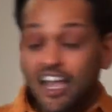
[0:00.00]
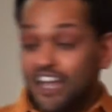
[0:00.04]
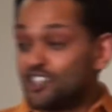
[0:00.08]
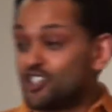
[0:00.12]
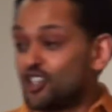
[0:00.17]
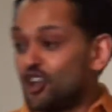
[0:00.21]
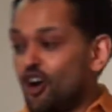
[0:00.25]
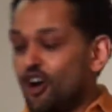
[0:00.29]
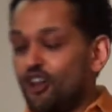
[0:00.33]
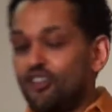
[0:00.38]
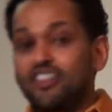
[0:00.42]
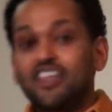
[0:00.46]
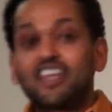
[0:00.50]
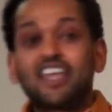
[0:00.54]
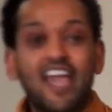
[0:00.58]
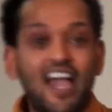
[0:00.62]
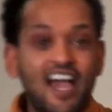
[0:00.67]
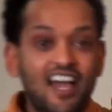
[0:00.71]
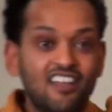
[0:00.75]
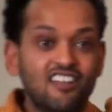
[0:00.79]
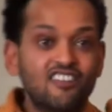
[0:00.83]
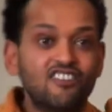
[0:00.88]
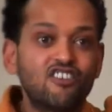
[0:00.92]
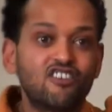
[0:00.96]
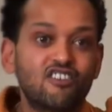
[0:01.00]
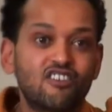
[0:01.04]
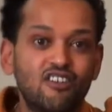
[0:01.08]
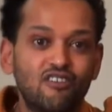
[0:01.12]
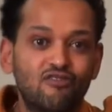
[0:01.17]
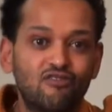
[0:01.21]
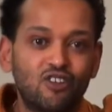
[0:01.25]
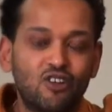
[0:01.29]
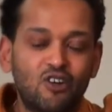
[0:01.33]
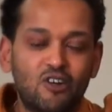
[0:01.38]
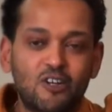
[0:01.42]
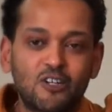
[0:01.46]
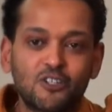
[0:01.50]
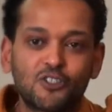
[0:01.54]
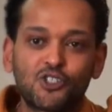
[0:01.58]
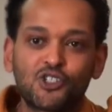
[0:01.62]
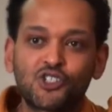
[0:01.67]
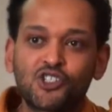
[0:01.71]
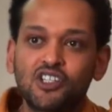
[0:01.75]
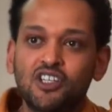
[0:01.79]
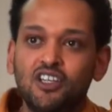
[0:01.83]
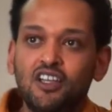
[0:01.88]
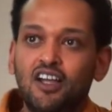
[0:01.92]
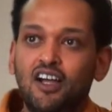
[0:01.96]
It's called The Calendar of
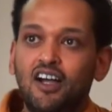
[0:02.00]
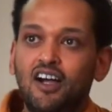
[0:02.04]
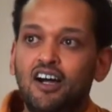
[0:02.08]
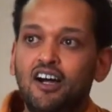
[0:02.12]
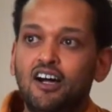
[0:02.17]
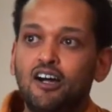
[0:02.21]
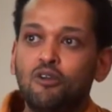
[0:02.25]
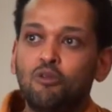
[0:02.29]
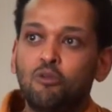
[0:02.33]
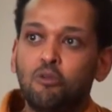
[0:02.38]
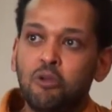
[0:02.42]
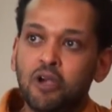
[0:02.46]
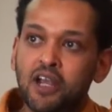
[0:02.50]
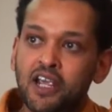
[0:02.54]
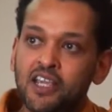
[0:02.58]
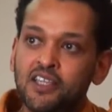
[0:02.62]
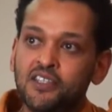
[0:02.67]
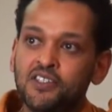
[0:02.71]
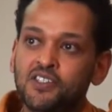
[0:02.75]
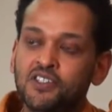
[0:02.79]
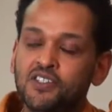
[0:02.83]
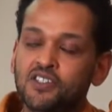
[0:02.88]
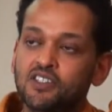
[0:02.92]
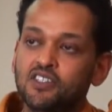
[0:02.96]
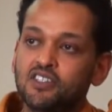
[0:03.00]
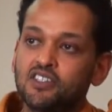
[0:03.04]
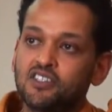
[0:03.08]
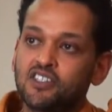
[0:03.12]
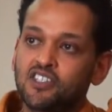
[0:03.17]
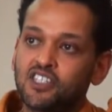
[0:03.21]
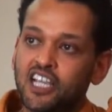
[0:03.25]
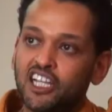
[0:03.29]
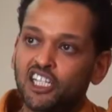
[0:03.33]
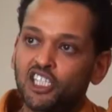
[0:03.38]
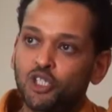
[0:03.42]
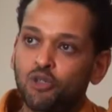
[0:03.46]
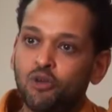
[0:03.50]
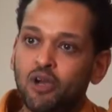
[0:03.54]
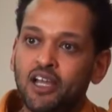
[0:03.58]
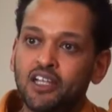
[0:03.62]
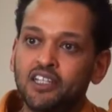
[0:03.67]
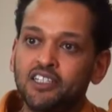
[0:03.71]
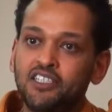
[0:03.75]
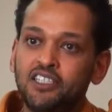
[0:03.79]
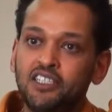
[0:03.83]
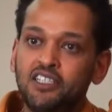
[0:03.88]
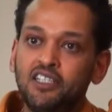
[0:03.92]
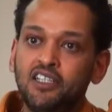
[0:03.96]
Loss: Race,
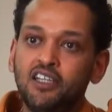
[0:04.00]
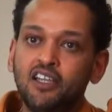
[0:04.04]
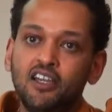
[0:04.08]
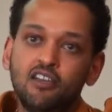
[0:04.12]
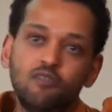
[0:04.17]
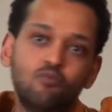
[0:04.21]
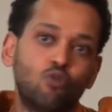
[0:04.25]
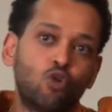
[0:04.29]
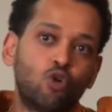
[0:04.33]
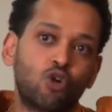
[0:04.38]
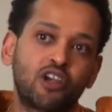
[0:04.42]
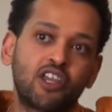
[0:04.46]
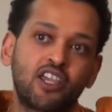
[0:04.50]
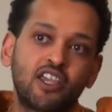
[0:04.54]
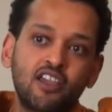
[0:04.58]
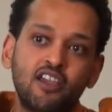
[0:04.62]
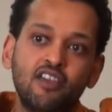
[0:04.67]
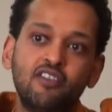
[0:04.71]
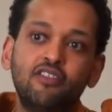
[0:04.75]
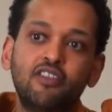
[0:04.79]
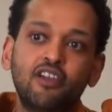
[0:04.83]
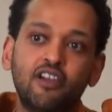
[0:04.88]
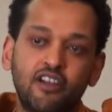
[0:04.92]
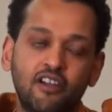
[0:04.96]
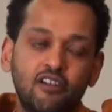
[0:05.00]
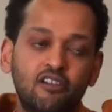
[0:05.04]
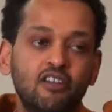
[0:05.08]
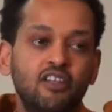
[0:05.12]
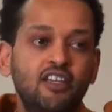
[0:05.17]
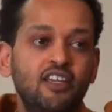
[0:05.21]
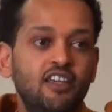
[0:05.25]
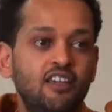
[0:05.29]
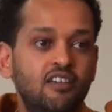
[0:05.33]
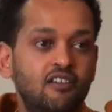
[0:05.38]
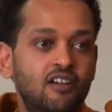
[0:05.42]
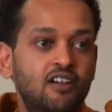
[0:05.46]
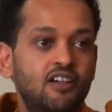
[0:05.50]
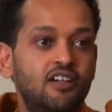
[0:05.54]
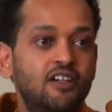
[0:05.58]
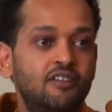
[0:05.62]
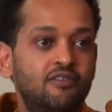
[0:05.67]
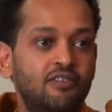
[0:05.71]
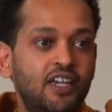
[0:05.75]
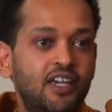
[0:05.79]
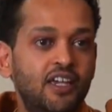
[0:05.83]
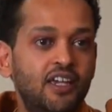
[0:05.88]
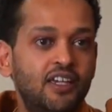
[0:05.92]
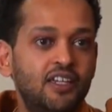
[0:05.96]
Sexuality, and Mourning in the Early Era
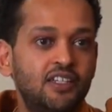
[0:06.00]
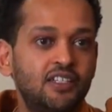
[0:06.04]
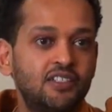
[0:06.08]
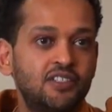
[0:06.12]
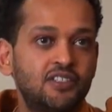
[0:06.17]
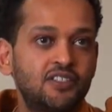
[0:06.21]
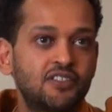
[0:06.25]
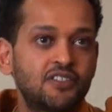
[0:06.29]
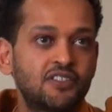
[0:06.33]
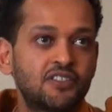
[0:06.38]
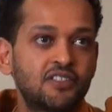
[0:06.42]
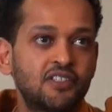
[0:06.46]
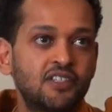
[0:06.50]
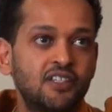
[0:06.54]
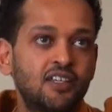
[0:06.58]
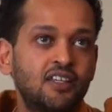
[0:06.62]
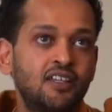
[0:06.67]
of AIDS.